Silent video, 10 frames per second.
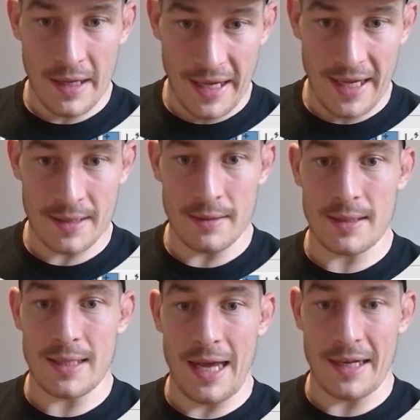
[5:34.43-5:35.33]
it isn't
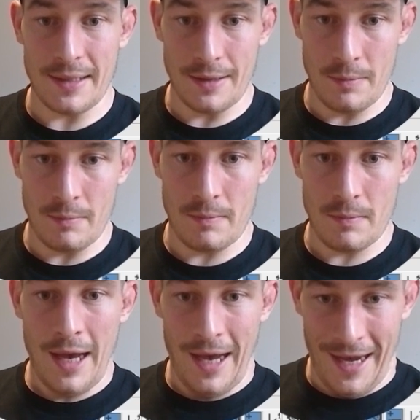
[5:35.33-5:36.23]
selecting them
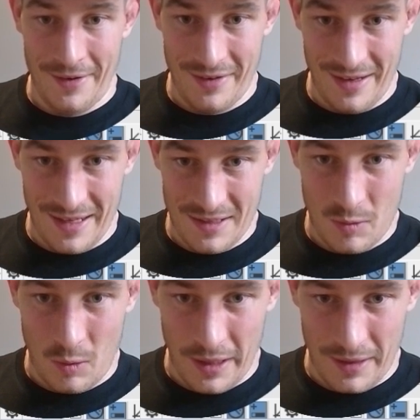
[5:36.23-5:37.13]
and it's
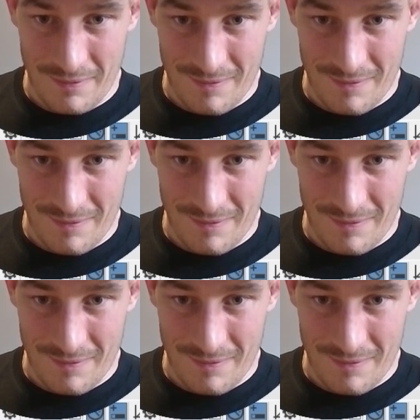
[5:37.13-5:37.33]
quite